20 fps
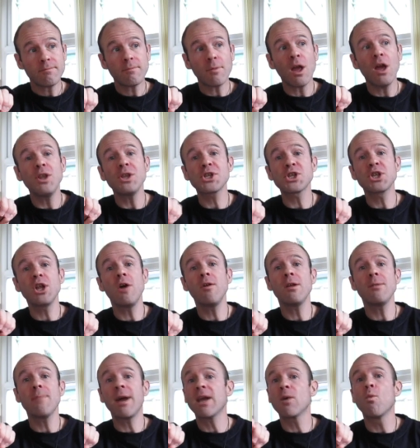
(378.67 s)
and
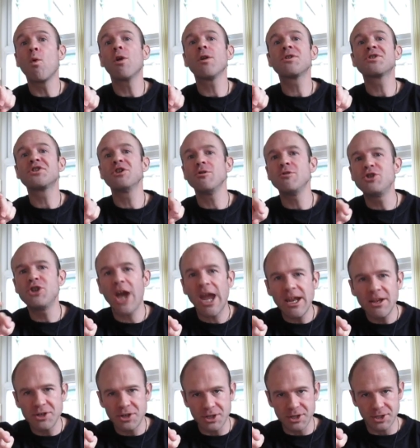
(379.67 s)
slowly make one or two
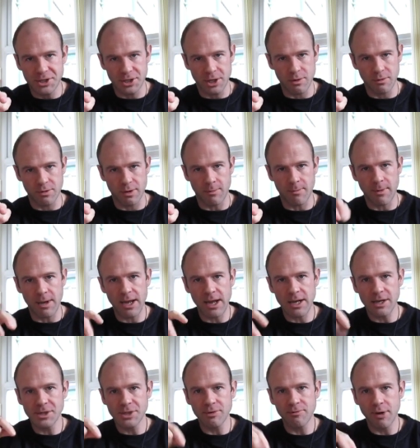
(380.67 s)
changes to them.
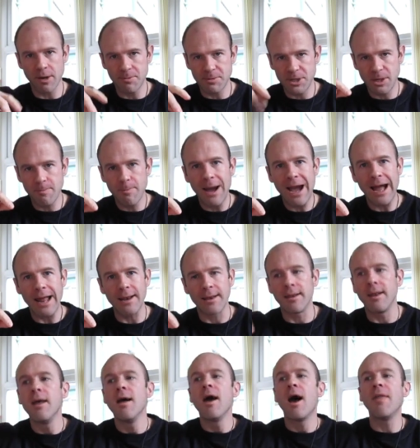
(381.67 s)
Interrupt your
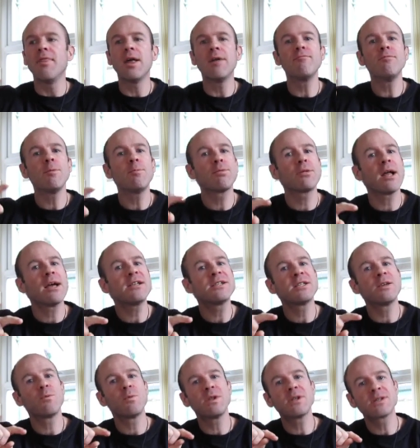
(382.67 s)
pattern and then
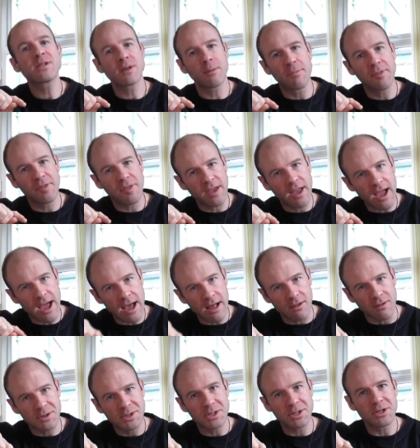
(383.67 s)
replace it with something
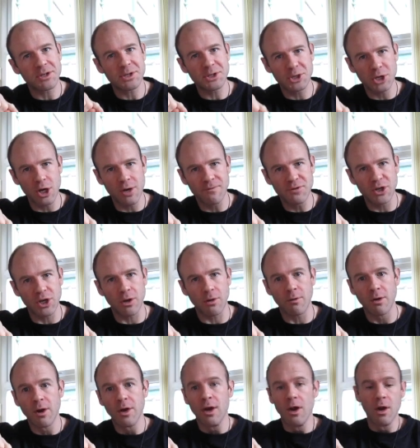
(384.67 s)
else that serves
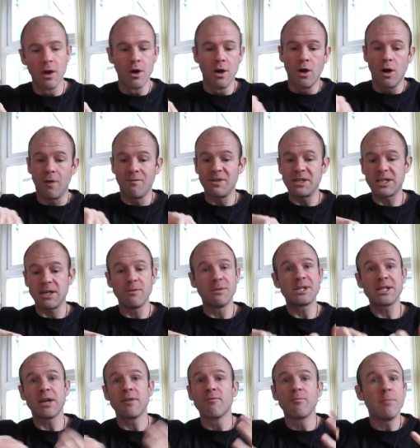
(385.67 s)
you. Obviously,
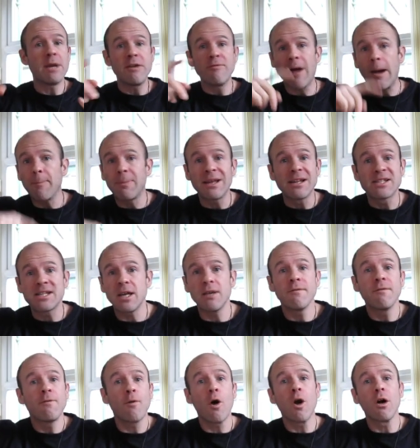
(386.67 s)
instead of me wrapping
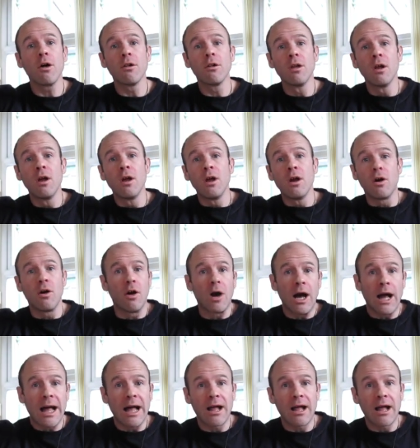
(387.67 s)
tin foil or